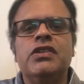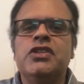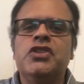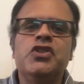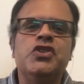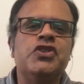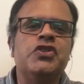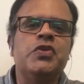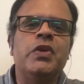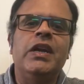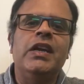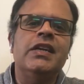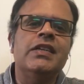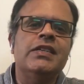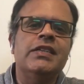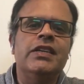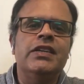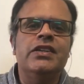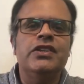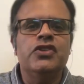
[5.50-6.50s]
Australia
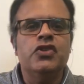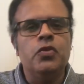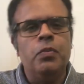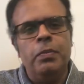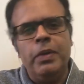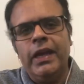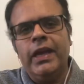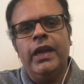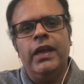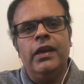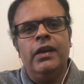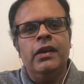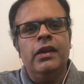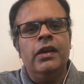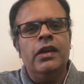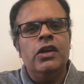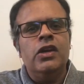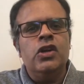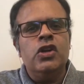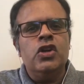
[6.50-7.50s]
series to begin.
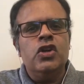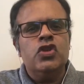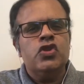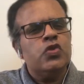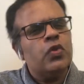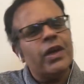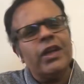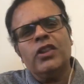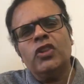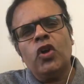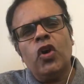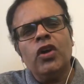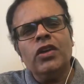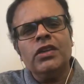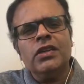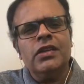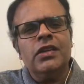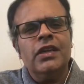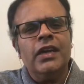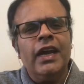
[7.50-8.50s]
So I thought
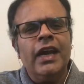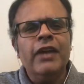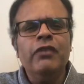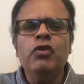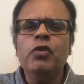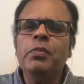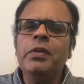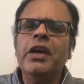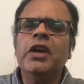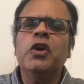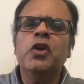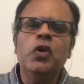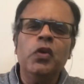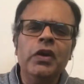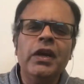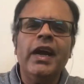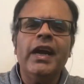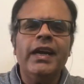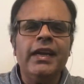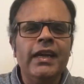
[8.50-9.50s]
it would be a good
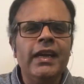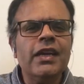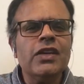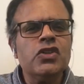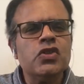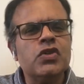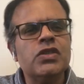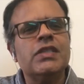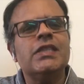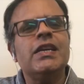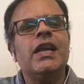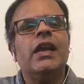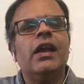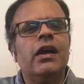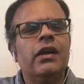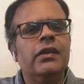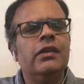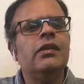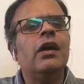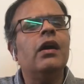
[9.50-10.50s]
idea to tell our
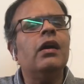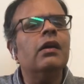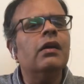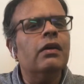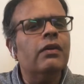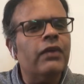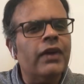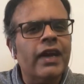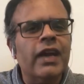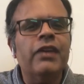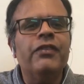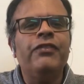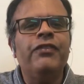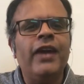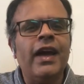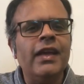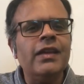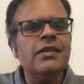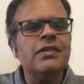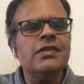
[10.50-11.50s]
young cricket
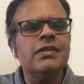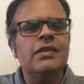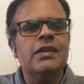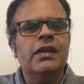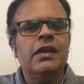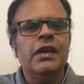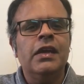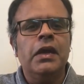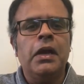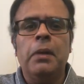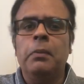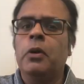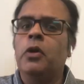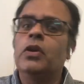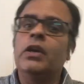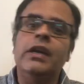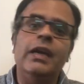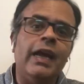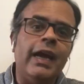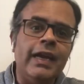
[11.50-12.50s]
fans about
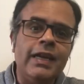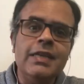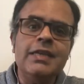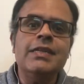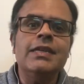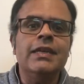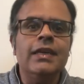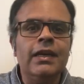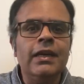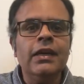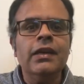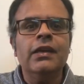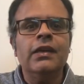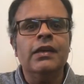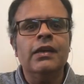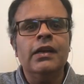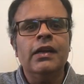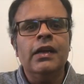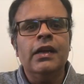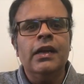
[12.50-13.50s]
an incident
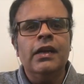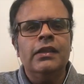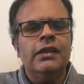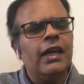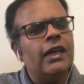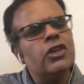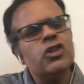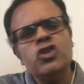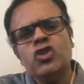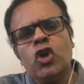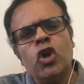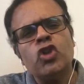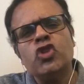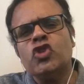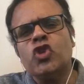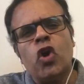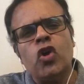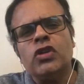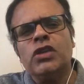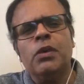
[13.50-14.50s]
that is not
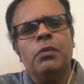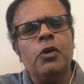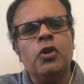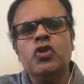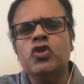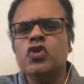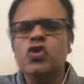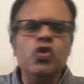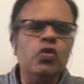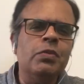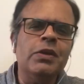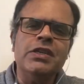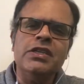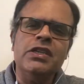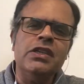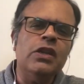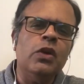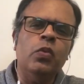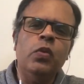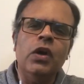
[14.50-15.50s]
talked about too much in
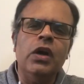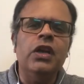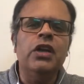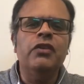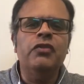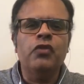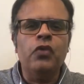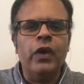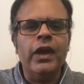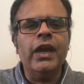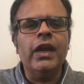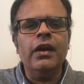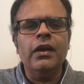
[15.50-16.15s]
the world of cricket,